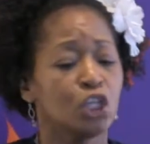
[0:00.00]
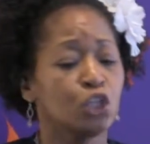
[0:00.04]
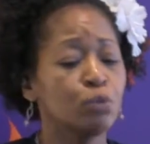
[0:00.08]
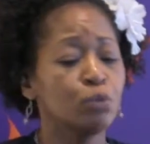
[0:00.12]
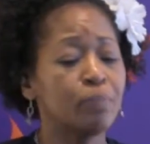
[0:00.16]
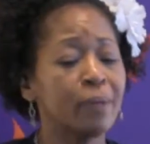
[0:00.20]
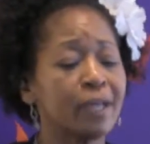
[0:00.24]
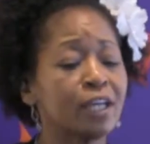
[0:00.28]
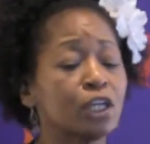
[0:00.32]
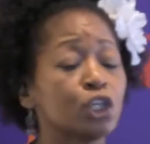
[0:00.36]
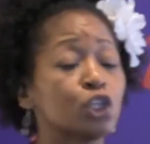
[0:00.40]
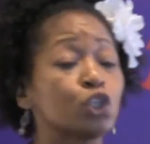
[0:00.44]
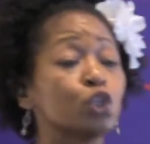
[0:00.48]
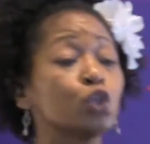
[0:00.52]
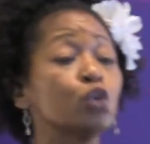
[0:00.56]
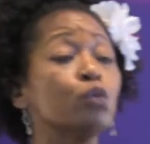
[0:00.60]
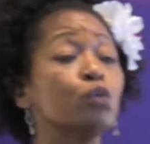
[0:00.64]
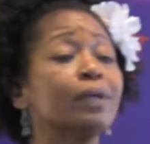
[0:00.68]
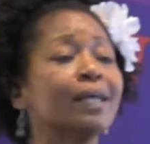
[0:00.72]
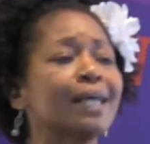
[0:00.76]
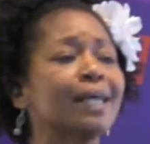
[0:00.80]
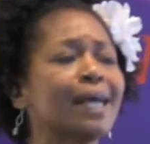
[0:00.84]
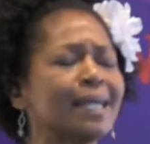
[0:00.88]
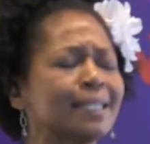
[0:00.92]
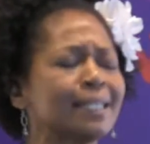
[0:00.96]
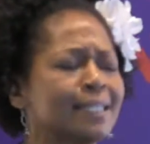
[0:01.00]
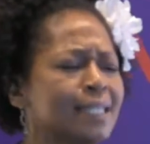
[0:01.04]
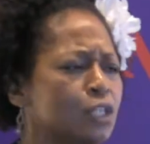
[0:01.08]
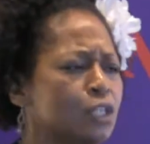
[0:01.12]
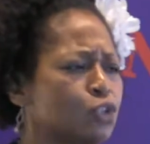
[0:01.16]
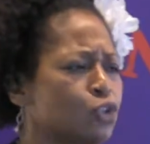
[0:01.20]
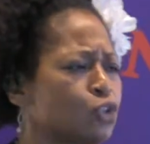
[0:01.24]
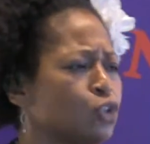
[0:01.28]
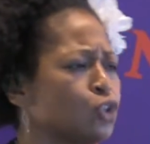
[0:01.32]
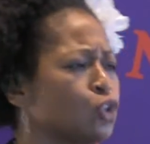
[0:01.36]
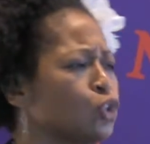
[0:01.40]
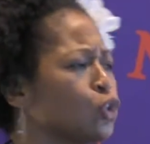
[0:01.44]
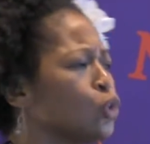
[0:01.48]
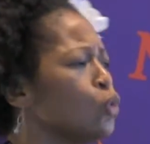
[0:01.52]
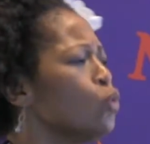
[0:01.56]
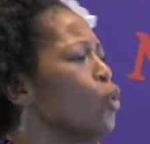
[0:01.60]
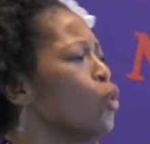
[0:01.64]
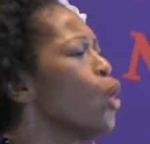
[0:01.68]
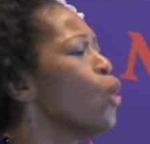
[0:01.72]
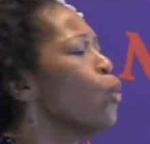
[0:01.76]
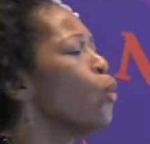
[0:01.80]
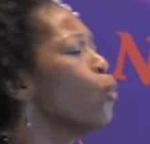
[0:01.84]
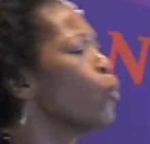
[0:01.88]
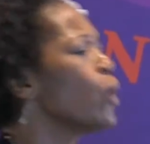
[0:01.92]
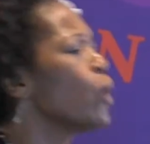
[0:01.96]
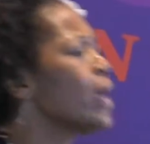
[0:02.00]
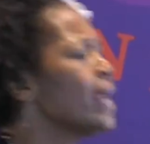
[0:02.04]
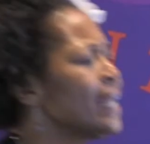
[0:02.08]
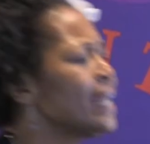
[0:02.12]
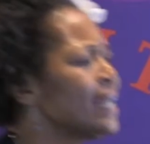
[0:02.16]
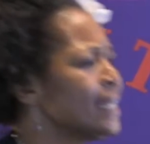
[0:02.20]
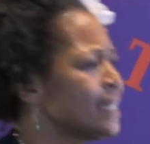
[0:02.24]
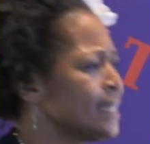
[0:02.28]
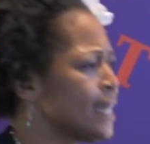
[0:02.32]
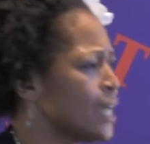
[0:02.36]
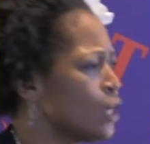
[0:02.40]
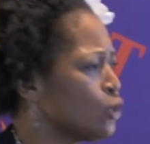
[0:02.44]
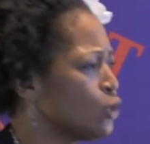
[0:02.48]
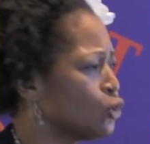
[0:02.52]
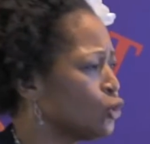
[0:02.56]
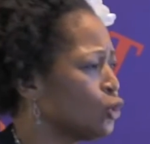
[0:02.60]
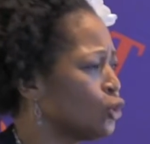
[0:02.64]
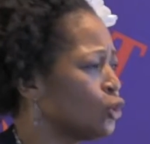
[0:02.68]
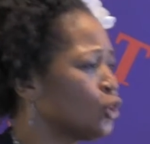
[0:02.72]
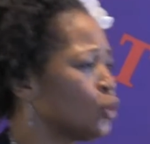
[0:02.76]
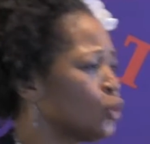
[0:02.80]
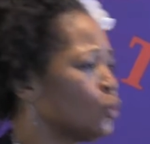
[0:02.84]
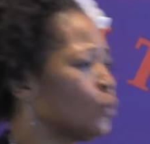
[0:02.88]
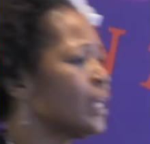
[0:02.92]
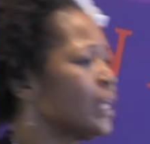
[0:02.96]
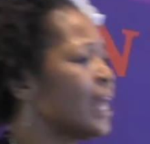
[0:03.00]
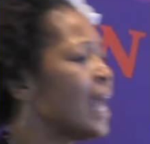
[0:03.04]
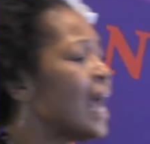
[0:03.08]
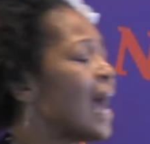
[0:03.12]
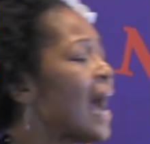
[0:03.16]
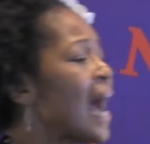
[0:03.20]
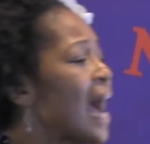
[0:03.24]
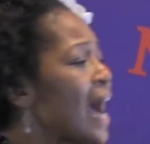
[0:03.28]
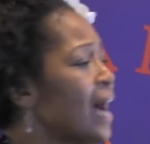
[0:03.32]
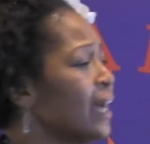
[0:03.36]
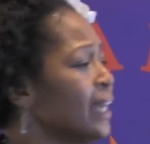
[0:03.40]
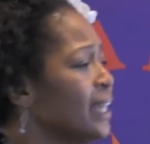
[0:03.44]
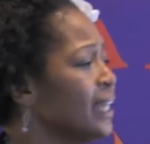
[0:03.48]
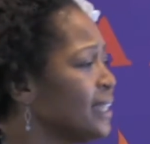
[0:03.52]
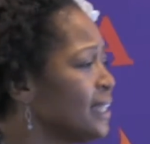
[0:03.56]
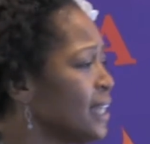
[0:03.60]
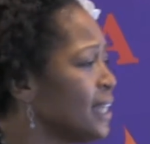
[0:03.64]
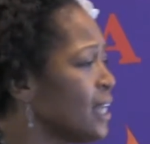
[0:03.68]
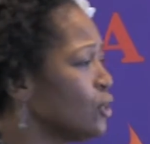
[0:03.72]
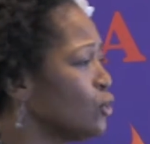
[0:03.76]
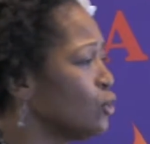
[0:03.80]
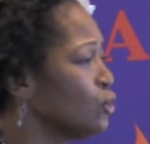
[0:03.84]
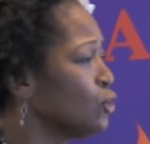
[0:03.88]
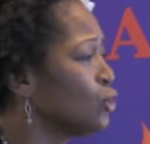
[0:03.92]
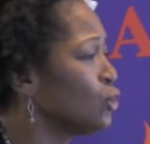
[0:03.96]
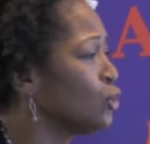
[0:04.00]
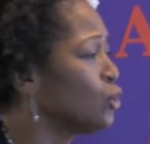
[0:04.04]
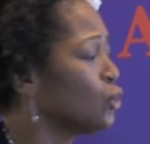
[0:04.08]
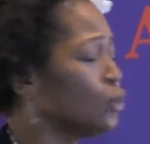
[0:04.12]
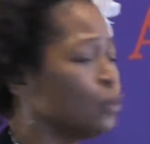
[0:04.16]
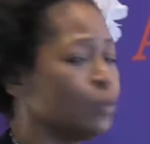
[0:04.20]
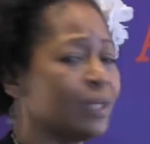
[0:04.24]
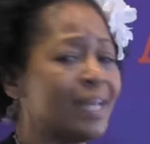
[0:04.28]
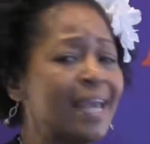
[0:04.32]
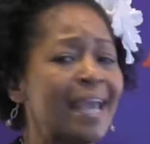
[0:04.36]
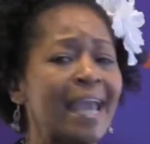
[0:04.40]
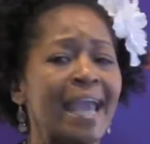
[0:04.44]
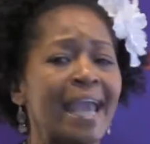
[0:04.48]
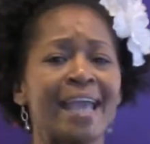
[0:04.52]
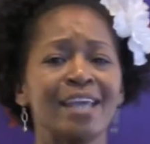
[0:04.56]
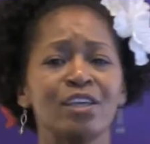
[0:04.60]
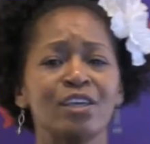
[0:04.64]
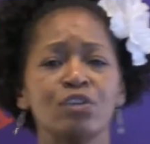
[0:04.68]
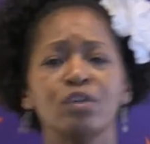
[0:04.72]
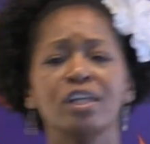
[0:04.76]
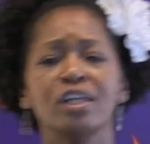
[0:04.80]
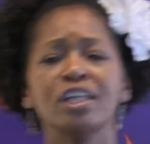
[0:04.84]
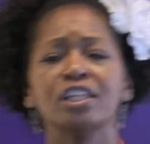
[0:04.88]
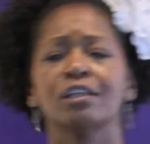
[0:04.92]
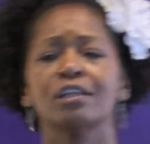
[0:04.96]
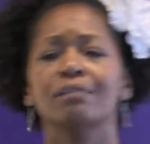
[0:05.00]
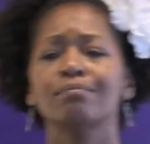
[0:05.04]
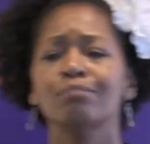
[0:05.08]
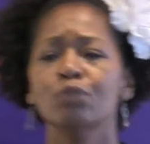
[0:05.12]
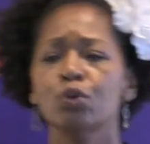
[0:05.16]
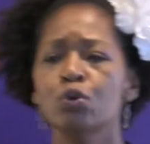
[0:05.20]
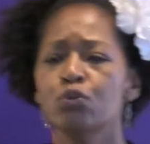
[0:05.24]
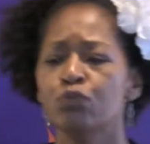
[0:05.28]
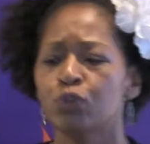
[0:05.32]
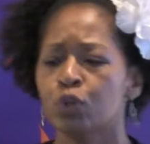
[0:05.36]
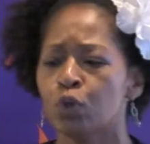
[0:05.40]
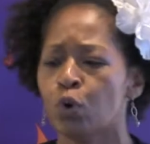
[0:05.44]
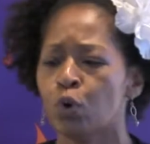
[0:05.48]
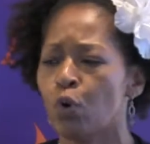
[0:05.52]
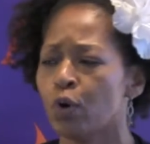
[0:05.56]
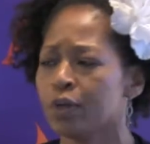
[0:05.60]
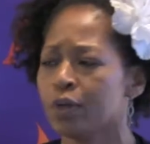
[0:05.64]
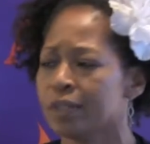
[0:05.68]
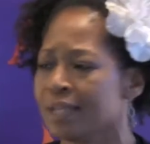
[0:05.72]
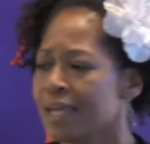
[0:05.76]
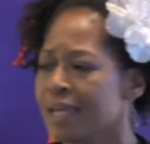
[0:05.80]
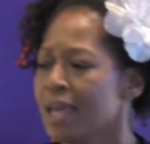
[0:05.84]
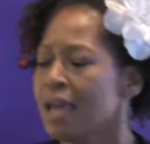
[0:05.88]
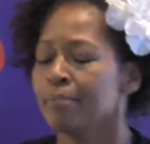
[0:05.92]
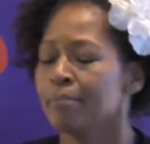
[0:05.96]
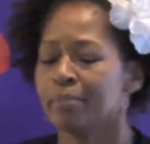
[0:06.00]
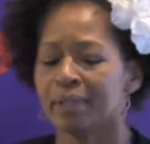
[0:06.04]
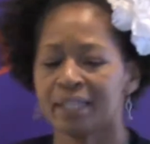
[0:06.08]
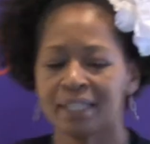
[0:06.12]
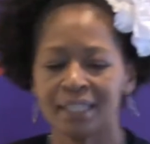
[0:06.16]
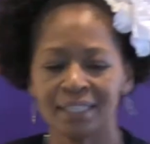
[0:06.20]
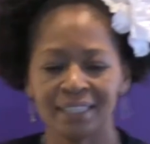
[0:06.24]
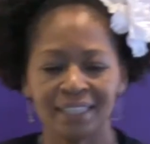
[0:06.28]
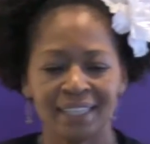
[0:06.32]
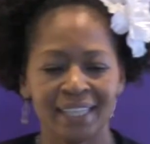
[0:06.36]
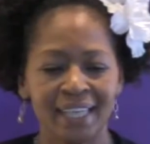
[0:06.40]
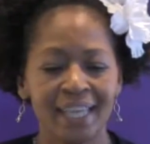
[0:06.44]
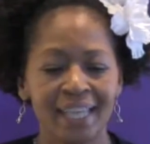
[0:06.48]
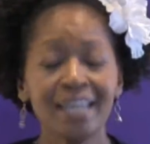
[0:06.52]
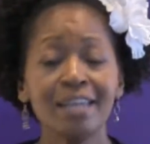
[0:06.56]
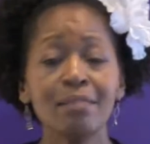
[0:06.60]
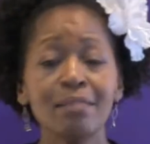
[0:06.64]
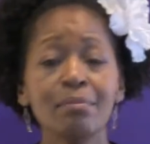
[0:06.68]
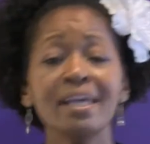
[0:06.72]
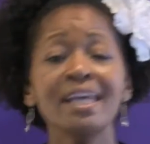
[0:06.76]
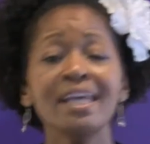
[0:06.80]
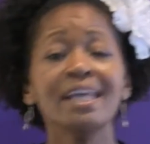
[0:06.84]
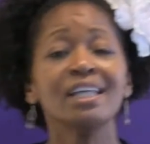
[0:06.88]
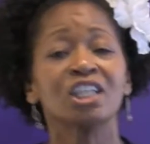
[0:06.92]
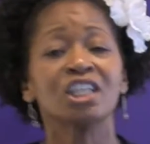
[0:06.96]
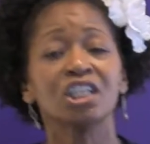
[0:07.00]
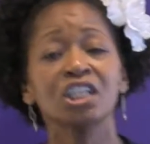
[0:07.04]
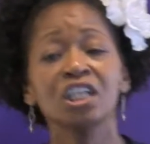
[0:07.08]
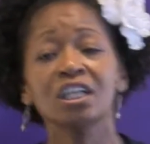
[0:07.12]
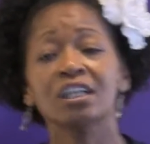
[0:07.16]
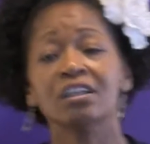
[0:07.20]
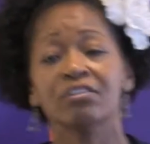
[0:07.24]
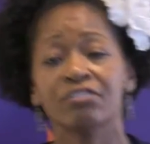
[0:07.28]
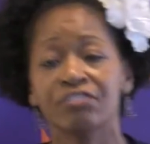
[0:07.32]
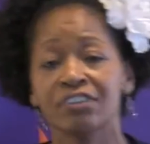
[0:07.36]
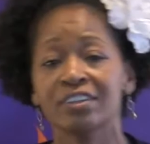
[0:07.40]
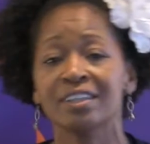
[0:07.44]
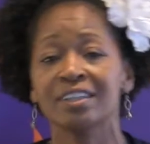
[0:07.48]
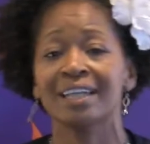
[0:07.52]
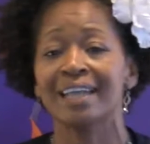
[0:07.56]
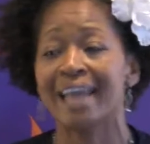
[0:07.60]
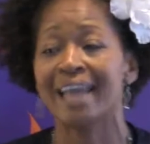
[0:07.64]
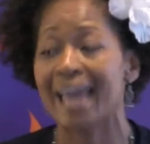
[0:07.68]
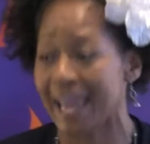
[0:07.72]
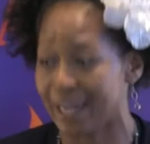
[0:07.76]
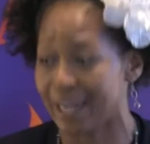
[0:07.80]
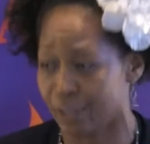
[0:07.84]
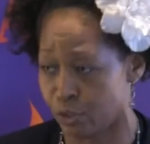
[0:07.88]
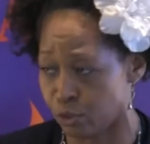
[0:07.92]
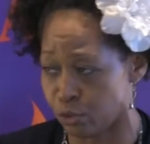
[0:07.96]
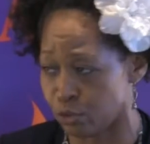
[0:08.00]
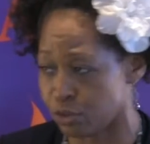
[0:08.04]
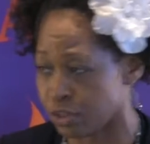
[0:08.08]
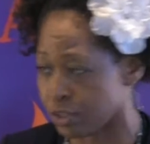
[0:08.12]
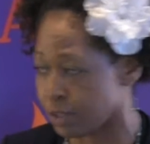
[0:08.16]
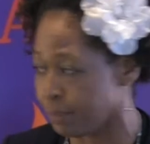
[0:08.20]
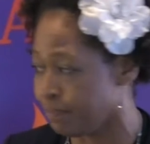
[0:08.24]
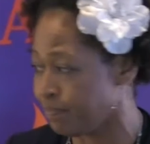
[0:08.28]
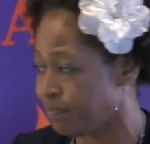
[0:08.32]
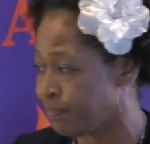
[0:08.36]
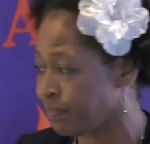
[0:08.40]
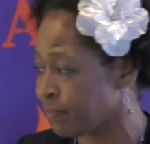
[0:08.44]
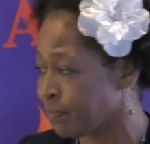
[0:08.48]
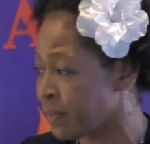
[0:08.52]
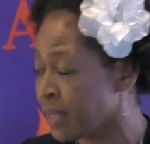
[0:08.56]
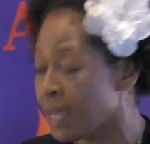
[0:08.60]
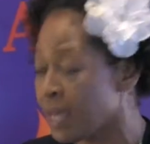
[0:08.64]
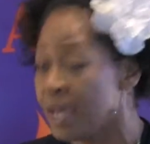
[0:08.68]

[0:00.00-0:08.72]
You better do what God tells you to do, when he tells you to do it, how he tells you to do it, and you need to move accordingly. Because the enemy is looking for the laggers.